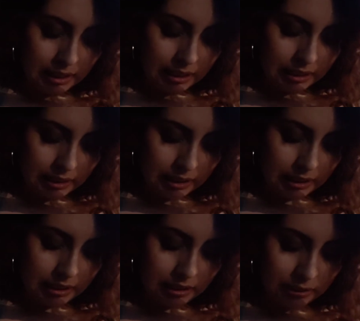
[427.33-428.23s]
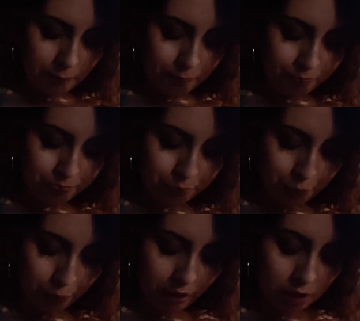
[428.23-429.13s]
And then
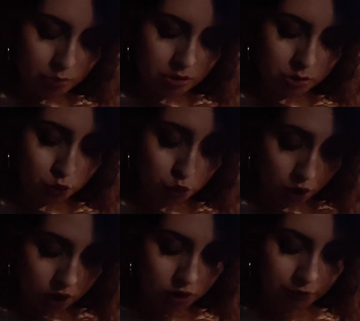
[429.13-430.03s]
he was drunk.